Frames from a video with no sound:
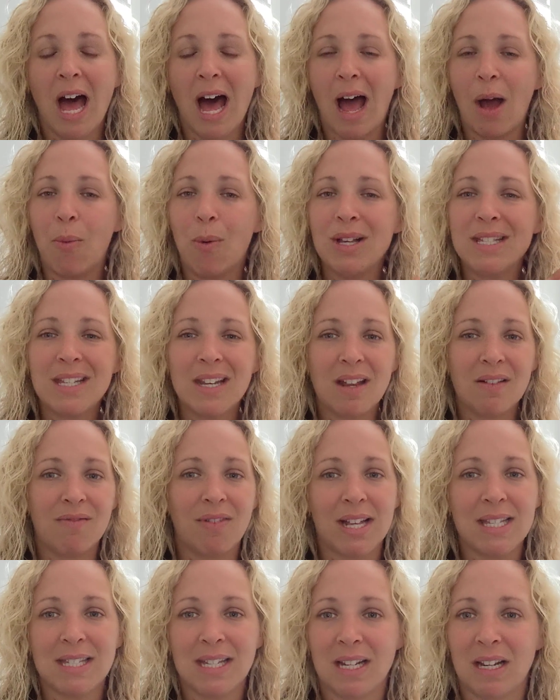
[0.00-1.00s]
I wasn't
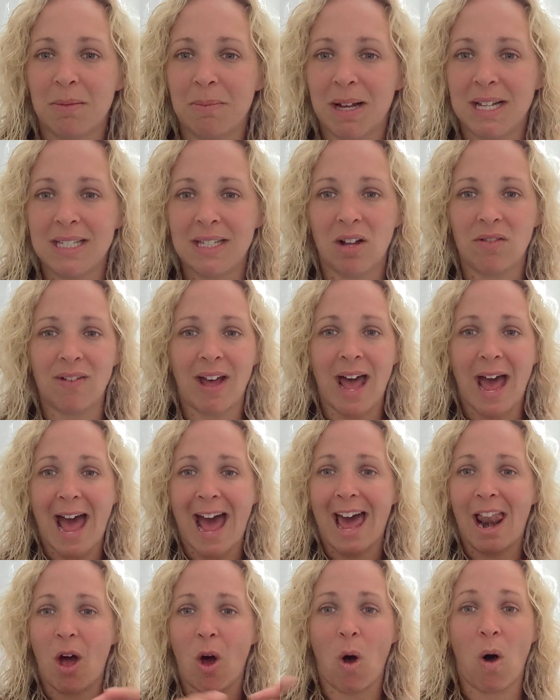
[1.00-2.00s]
investing in myself
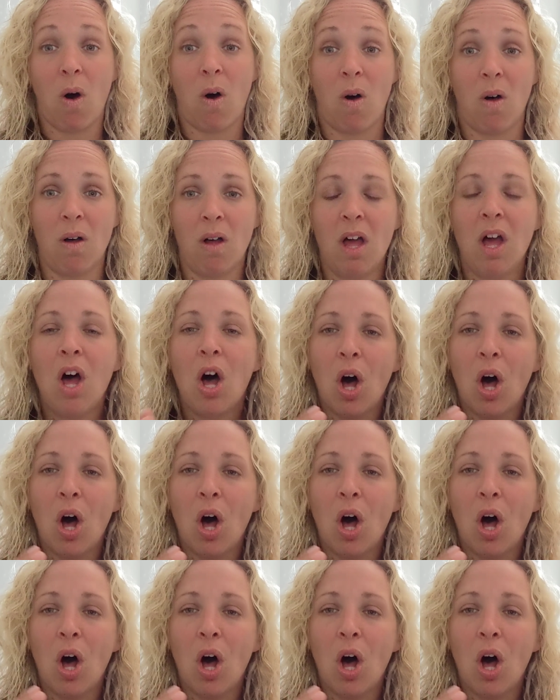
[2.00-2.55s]
at all.